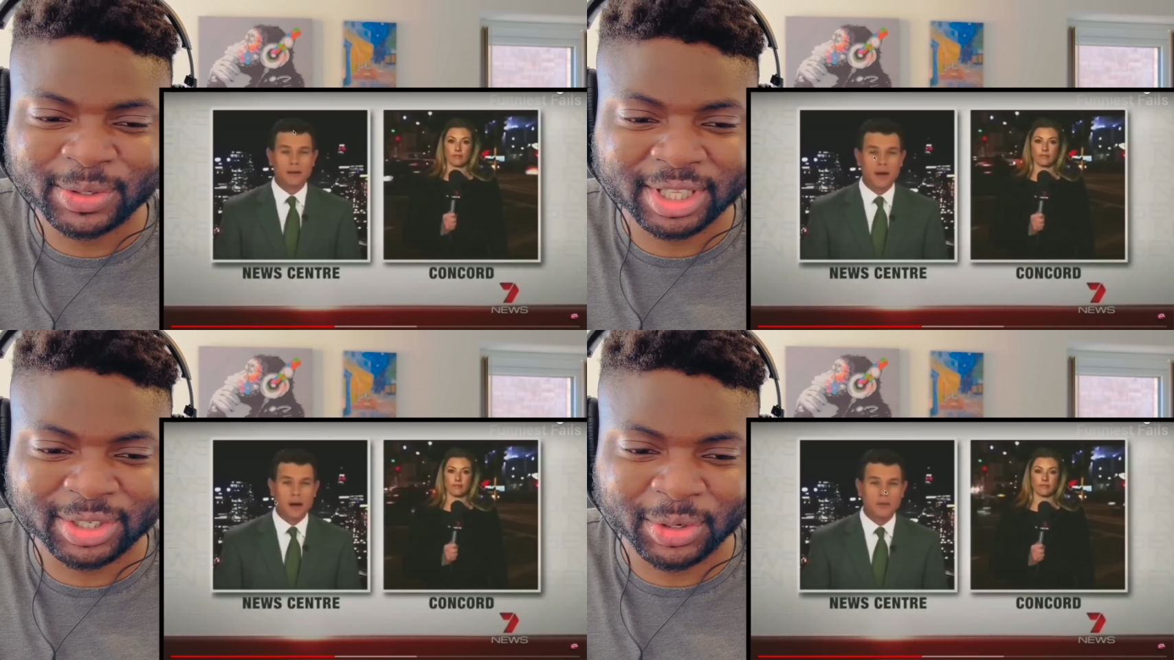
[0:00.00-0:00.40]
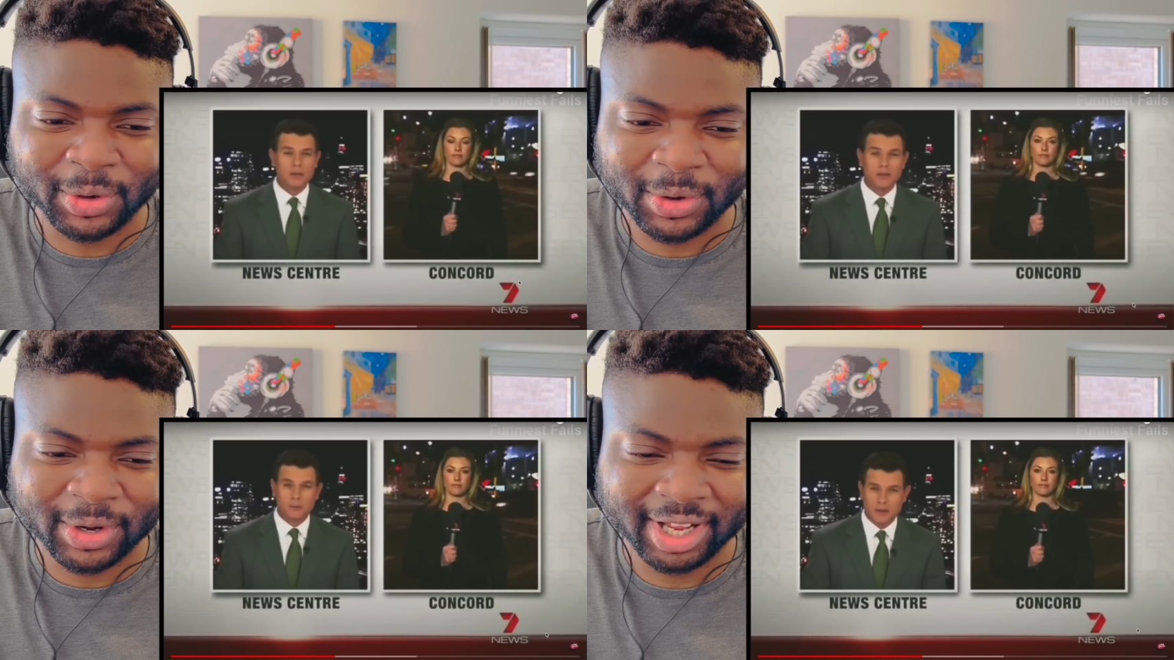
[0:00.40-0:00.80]
Speaker 1: the
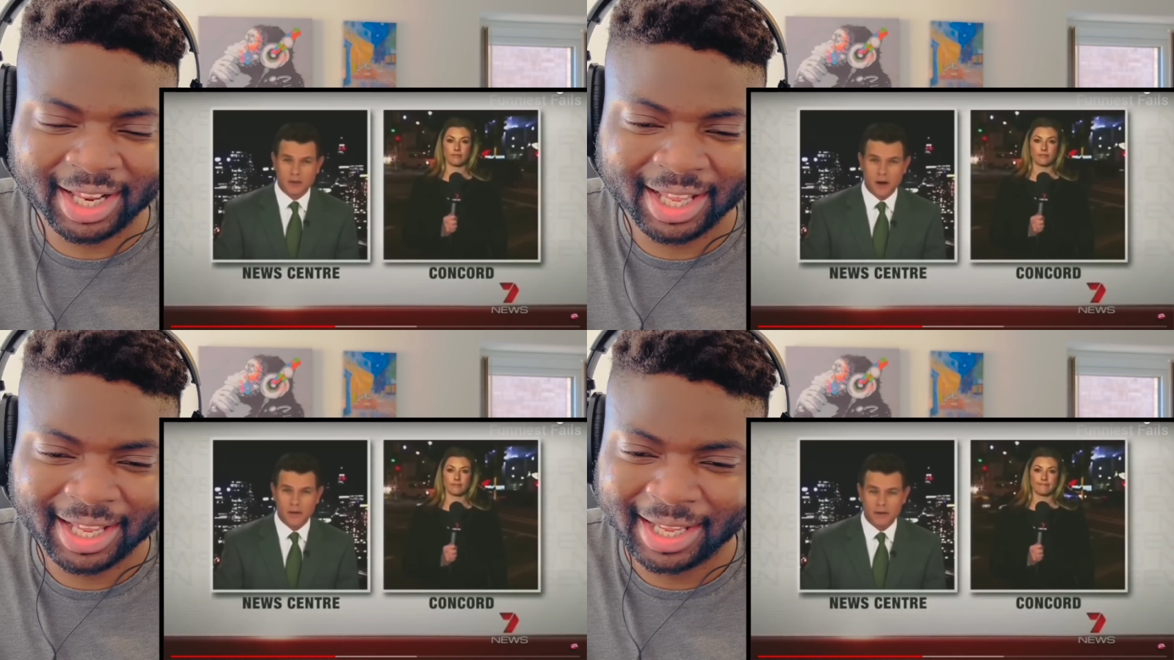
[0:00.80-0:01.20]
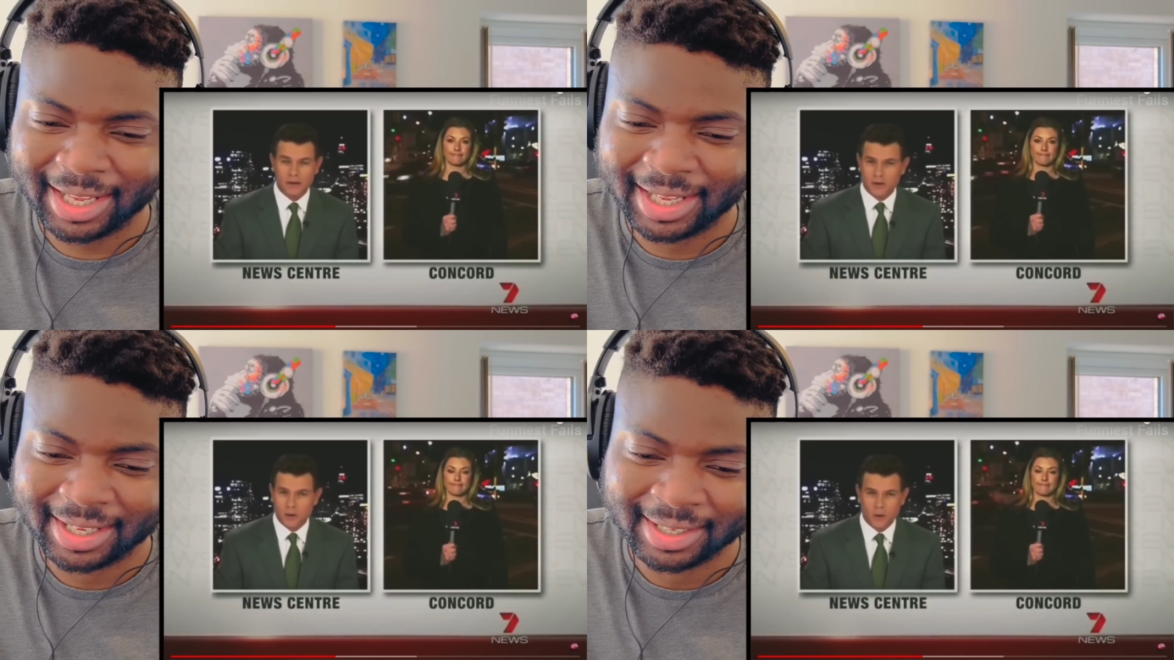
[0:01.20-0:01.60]
Talitha door? might have
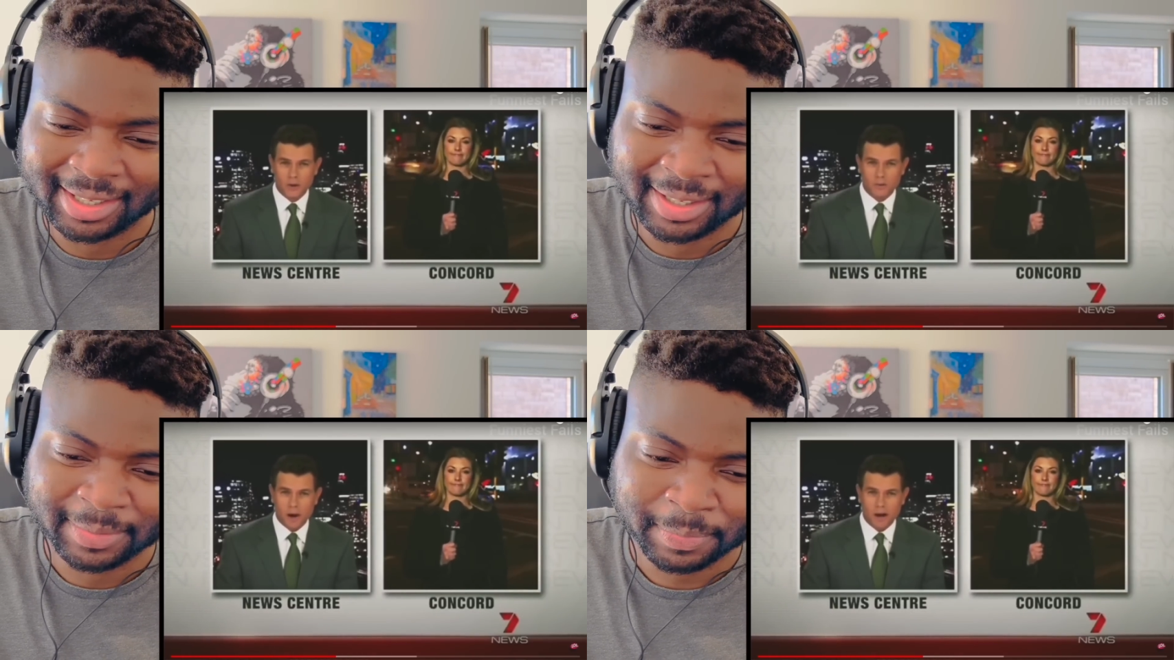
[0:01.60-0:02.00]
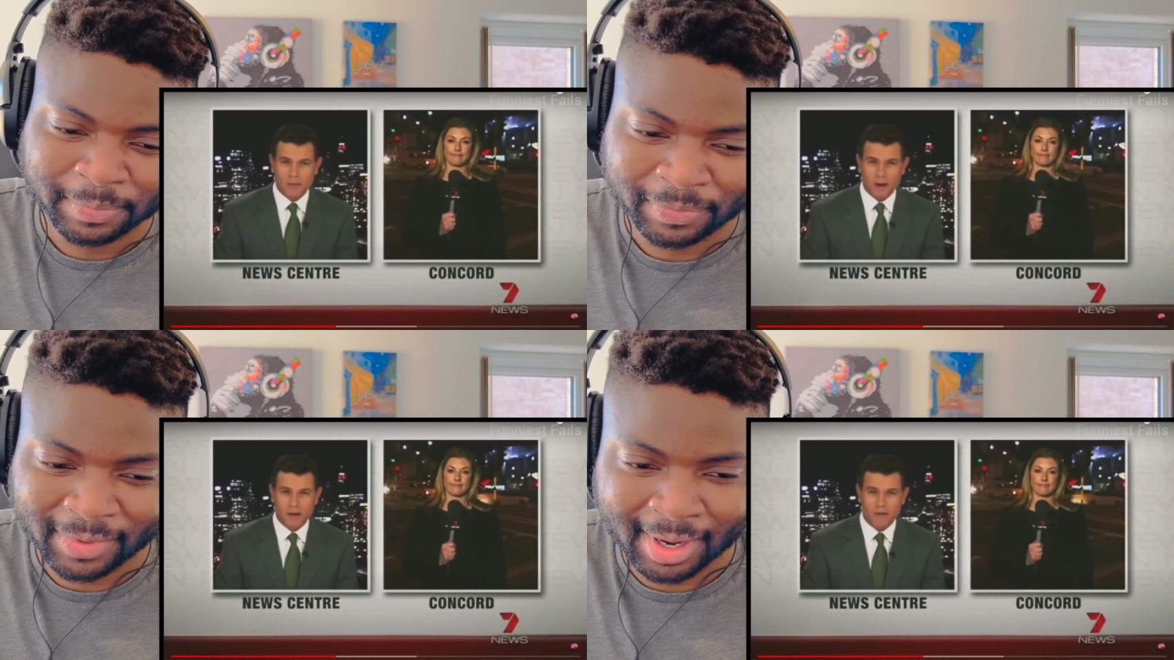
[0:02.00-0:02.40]
taken things a bit too far.